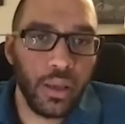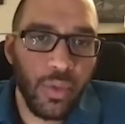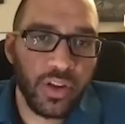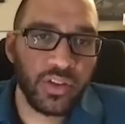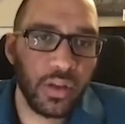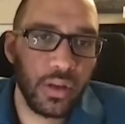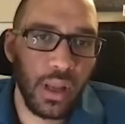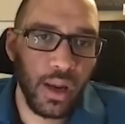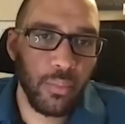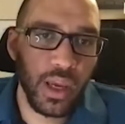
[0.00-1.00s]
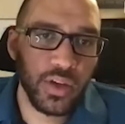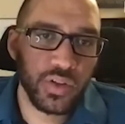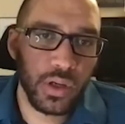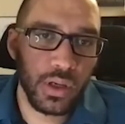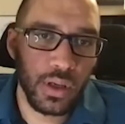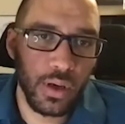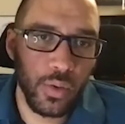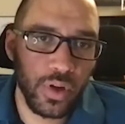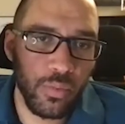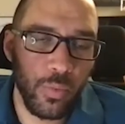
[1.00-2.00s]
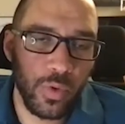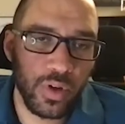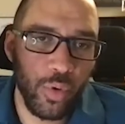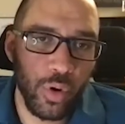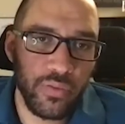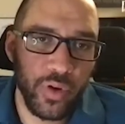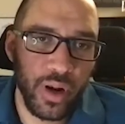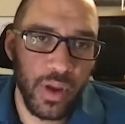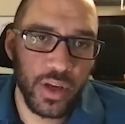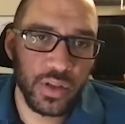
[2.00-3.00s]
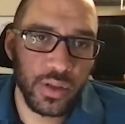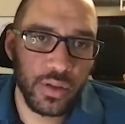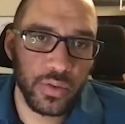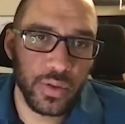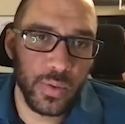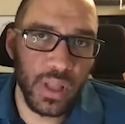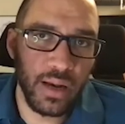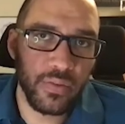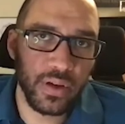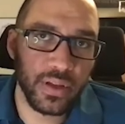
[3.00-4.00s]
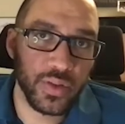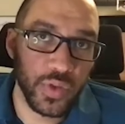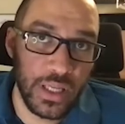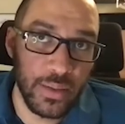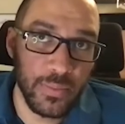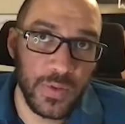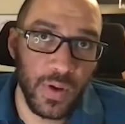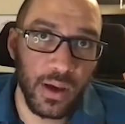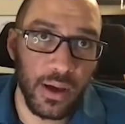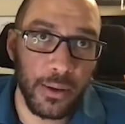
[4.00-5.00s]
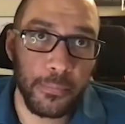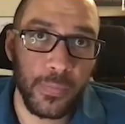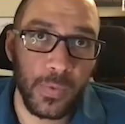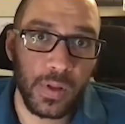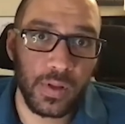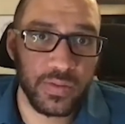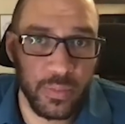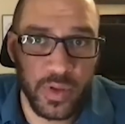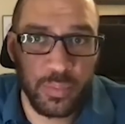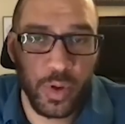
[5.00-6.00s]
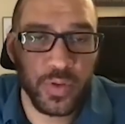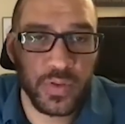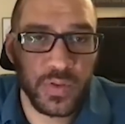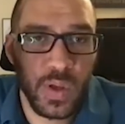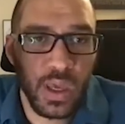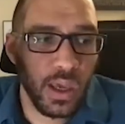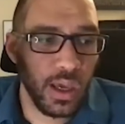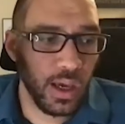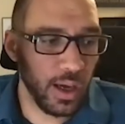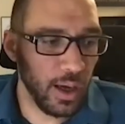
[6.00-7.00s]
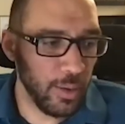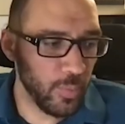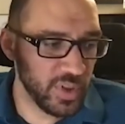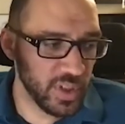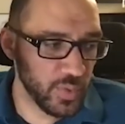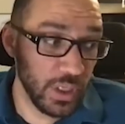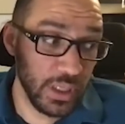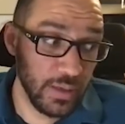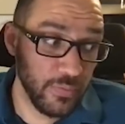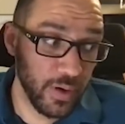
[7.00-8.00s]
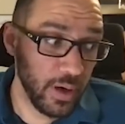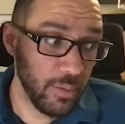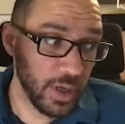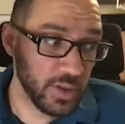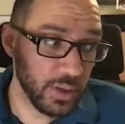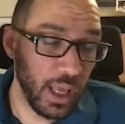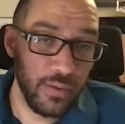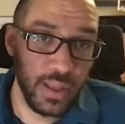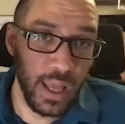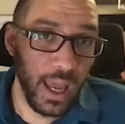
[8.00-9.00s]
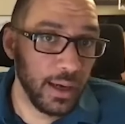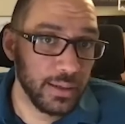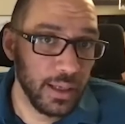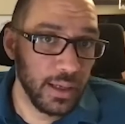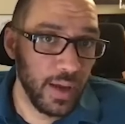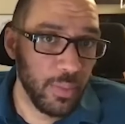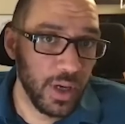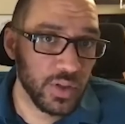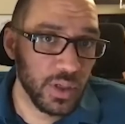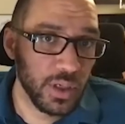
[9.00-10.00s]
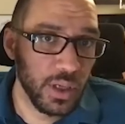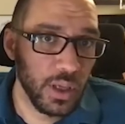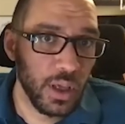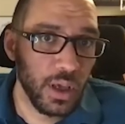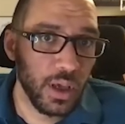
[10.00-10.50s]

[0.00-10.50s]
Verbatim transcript: Now you mentioned in animation, you know, when you're when you're boarding for animation, you'll do a lot of extremes um, and some of those poses, um, which is really very much a lot of the acting of animation.